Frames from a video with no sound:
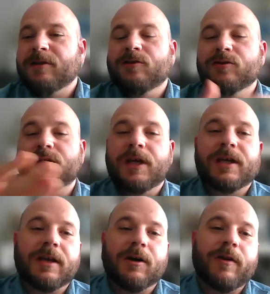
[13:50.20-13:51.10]
you
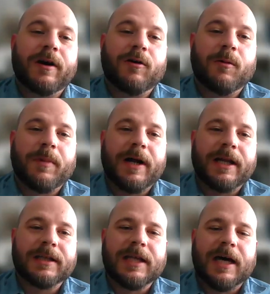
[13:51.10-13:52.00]
see other
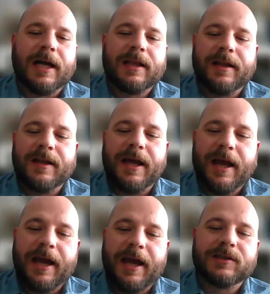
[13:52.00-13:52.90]
companies that the
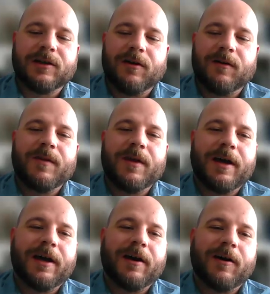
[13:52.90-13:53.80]
age of
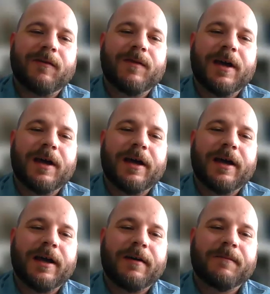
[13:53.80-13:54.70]
the
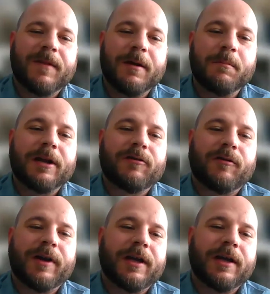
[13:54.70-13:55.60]

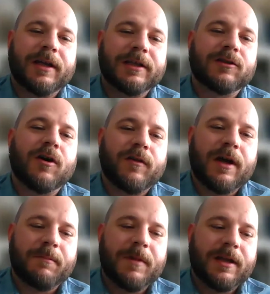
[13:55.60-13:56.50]
inventory is not
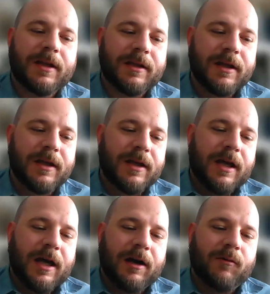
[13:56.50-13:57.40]
updated,
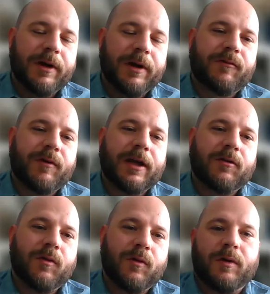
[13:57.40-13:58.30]
and we try
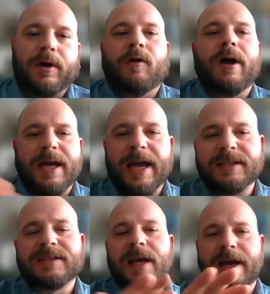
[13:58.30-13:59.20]
to do
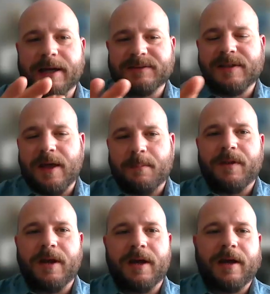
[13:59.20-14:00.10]
except
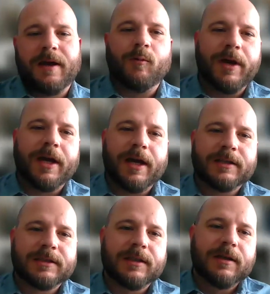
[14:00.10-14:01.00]
the
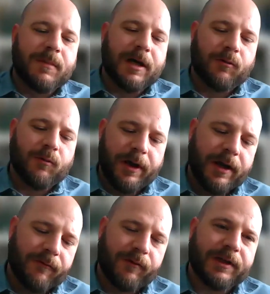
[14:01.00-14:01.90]
weekends, but
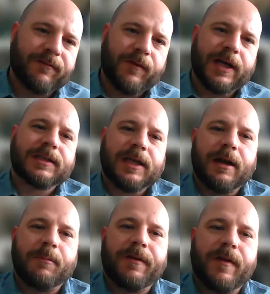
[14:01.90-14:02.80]
we refresh
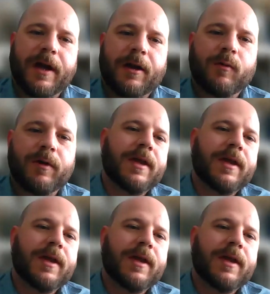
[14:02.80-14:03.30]
every day with